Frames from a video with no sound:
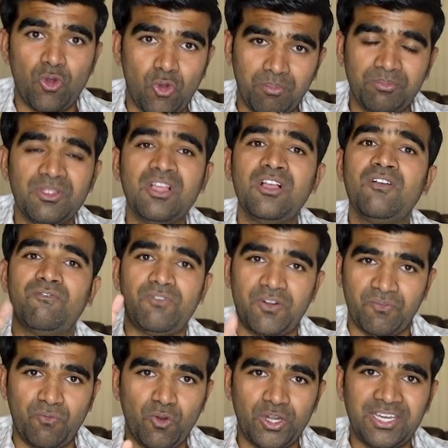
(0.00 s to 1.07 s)
home
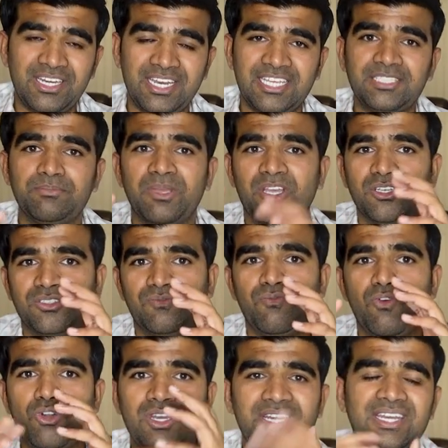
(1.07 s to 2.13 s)
for 14 days because
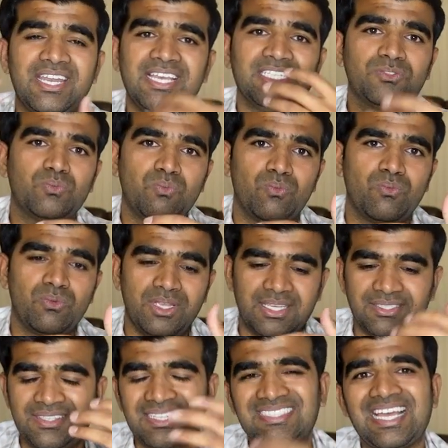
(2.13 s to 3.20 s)
14 days
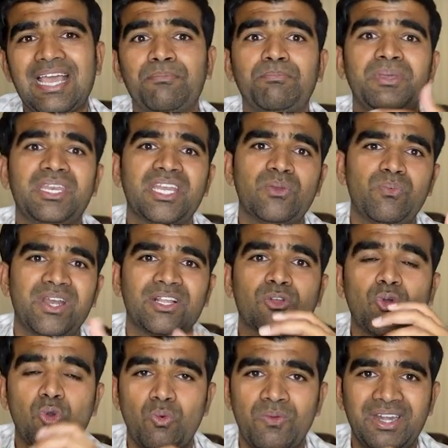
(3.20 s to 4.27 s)
is the time period where
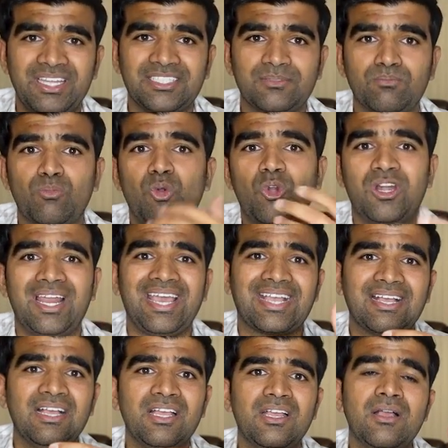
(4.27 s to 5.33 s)
COVID is more
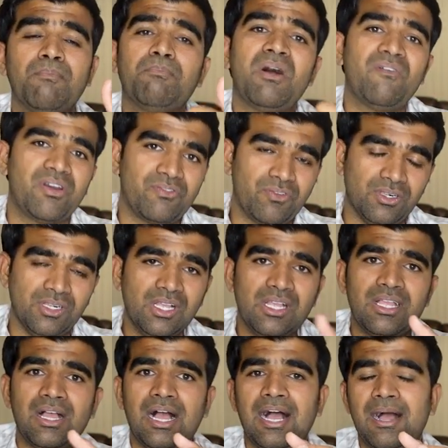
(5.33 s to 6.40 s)
like powerful.
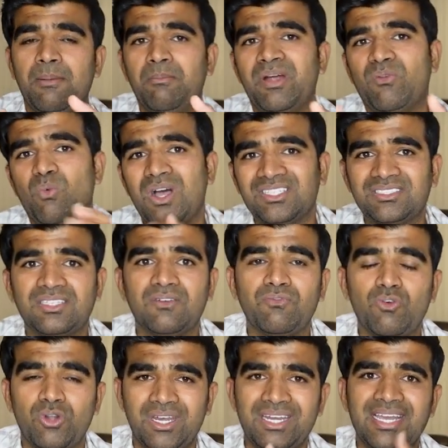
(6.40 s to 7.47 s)
Um, but once the
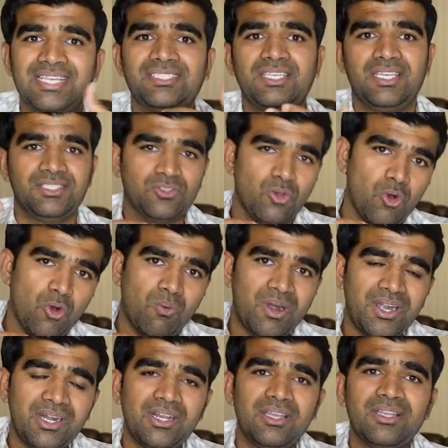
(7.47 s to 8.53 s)
14 days is
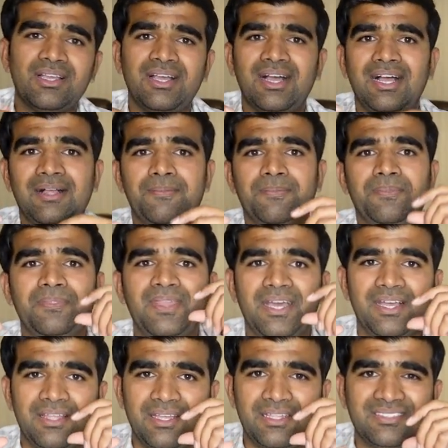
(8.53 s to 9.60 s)
over, um,
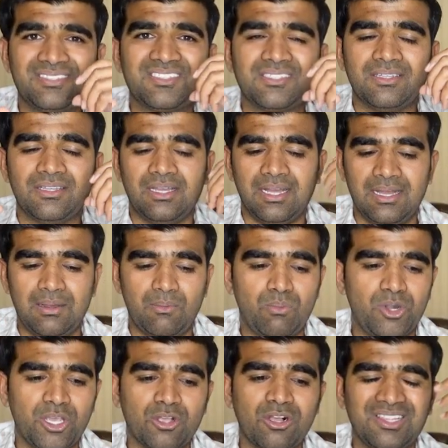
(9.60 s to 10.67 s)
the uh,
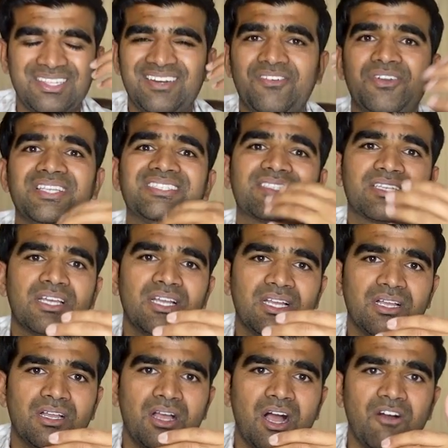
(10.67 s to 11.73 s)
what do you call the risk
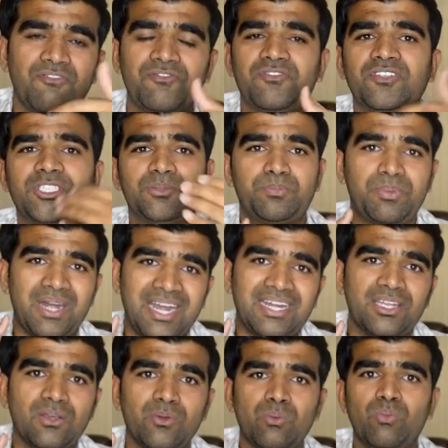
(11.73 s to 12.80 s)
of
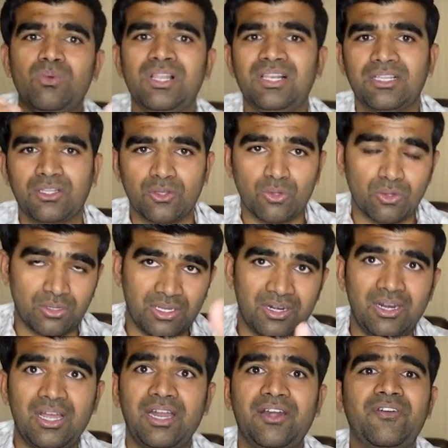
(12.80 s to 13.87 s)
spread will
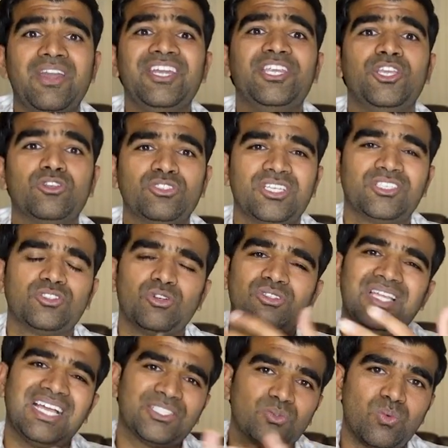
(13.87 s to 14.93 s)
uh, reduces. So
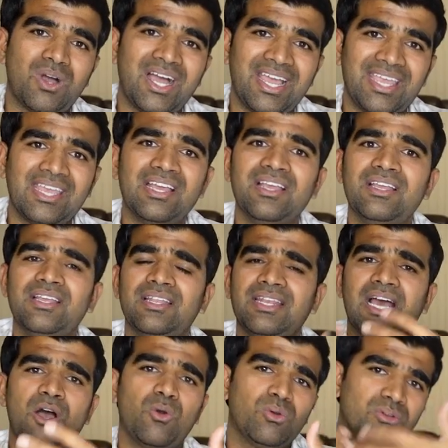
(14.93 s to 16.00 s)
that's why
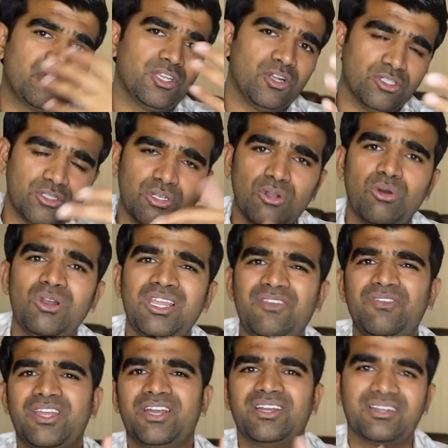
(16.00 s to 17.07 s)
now, you know, slowly
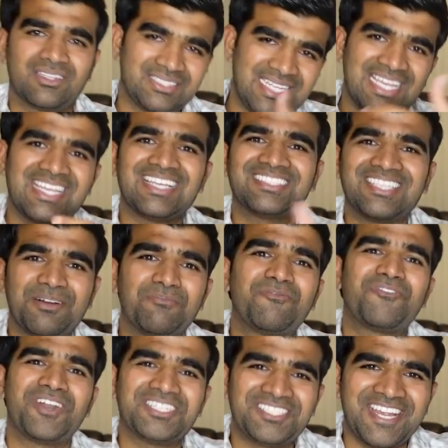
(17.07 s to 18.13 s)
we are taking some
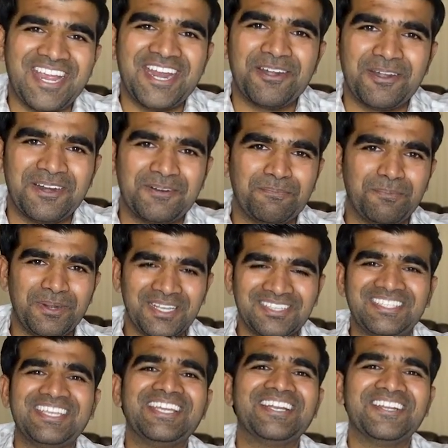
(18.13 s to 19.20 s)
fresh air,
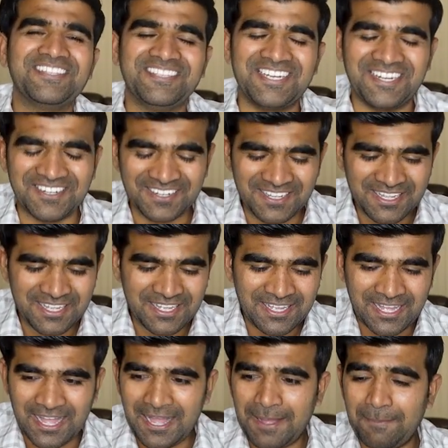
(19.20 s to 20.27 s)
breathe here and there.
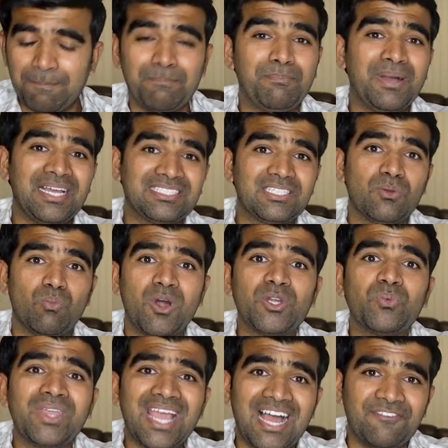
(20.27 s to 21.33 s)
Um, but
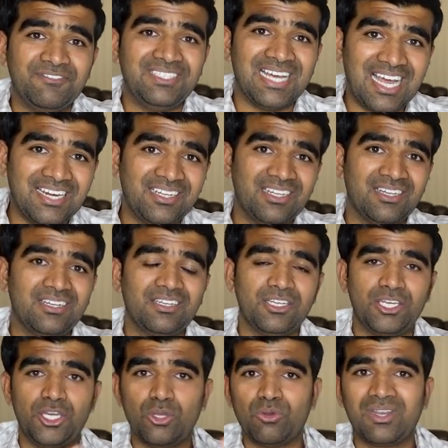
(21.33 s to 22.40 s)
what we have done
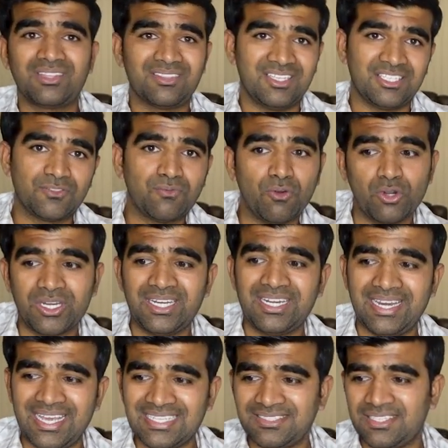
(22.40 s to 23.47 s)
during this
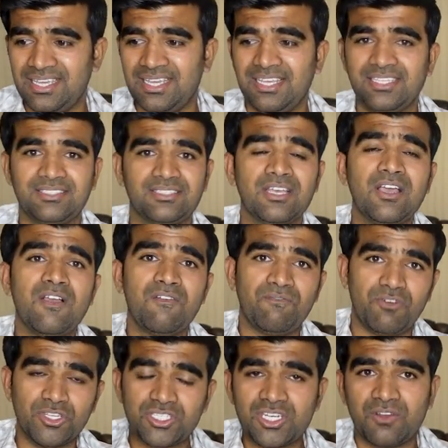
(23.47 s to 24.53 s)
14 days is,
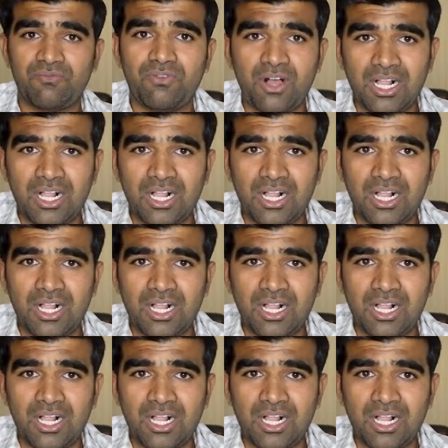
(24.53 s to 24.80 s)
first of